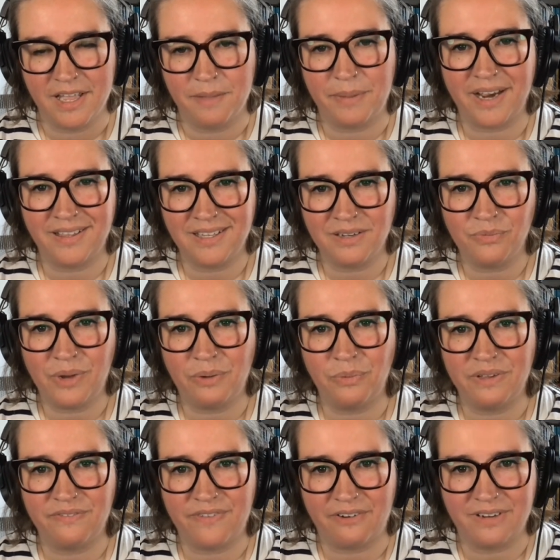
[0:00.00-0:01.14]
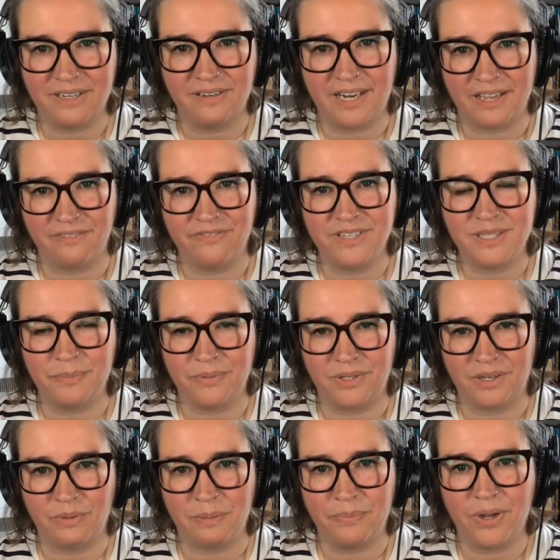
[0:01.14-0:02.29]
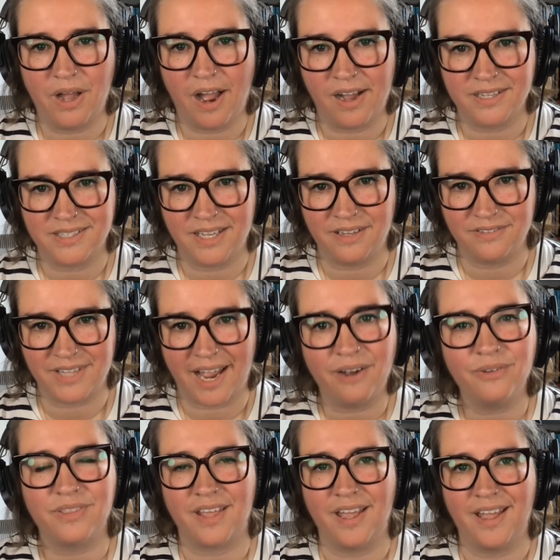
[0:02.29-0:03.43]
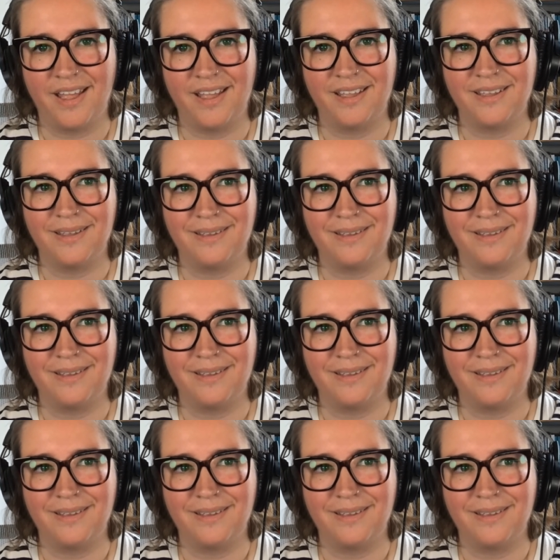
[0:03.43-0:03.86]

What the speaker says: but I think when we're very like visible and we put ourselves out there,